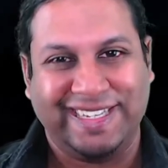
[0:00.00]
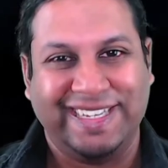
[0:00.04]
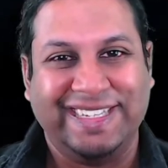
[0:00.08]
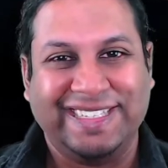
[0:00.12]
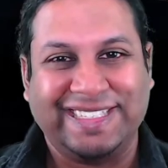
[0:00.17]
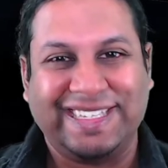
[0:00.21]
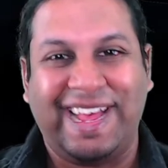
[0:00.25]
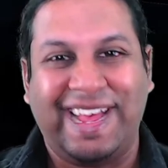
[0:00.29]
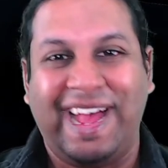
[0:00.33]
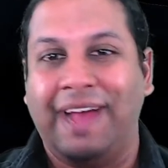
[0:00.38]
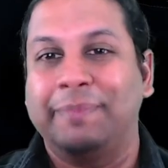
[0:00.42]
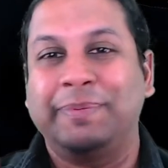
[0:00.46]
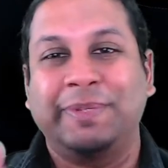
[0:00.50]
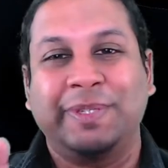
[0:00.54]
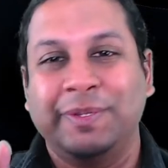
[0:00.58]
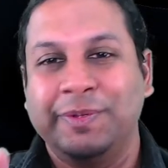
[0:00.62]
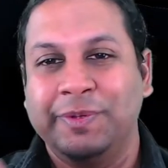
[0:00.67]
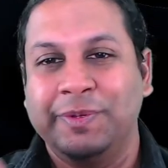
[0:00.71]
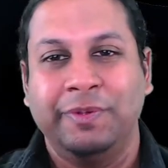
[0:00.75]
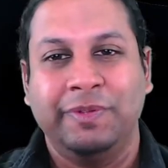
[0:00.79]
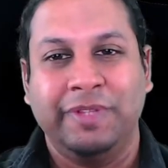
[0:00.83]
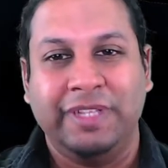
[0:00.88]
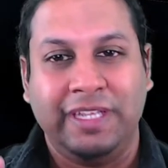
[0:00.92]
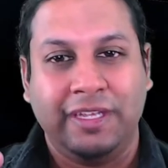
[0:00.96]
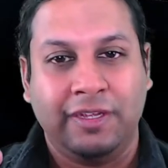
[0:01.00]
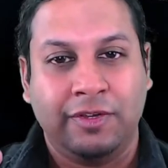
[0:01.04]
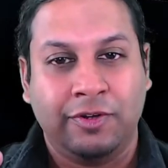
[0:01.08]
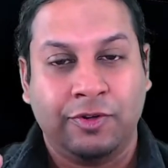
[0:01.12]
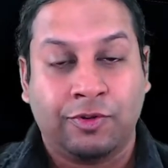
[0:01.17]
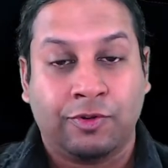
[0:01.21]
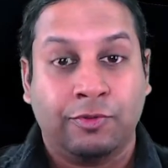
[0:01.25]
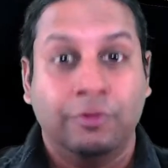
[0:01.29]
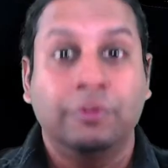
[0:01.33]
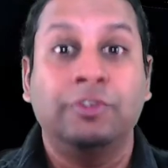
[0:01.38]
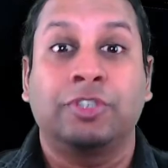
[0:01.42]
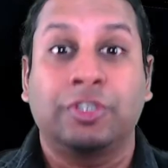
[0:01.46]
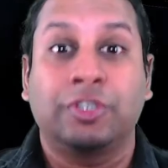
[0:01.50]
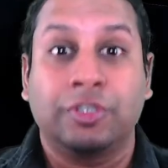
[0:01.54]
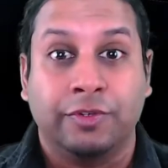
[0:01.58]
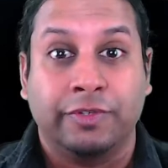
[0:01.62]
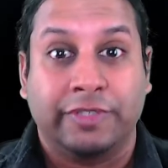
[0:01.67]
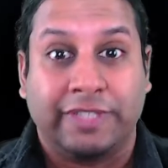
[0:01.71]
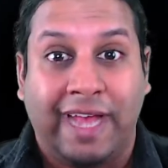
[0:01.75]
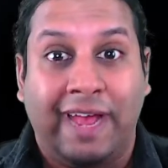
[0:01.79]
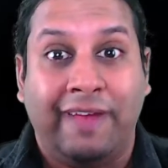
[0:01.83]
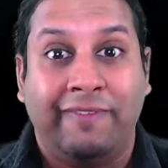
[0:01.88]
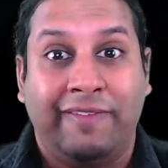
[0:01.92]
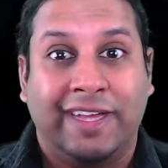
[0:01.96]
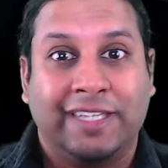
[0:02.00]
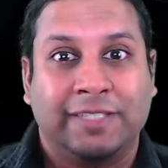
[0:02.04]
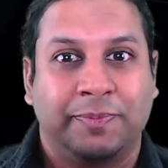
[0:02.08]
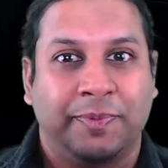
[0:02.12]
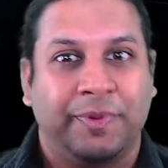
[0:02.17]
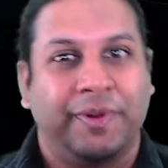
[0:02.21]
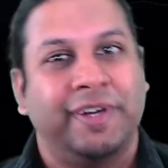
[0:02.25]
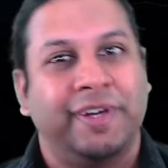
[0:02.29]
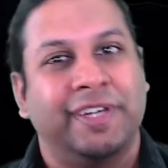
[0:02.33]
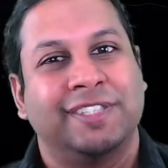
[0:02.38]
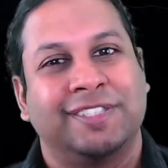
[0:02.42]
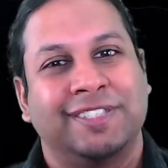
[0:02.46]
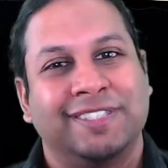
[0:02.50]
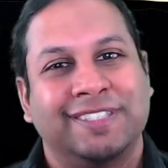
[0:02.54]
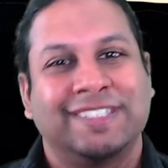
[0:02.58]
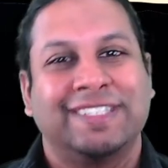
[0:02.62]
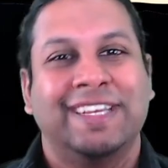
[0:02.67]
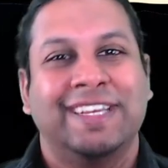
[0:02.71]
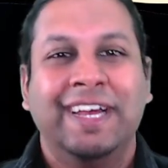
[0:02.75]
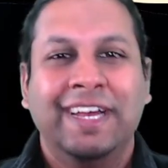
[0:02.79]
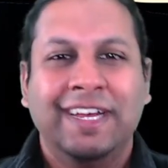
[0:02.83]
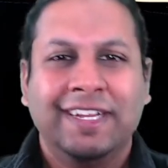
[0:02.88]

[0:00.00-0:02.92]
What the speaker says: It is absolutely crucial to have aspirations.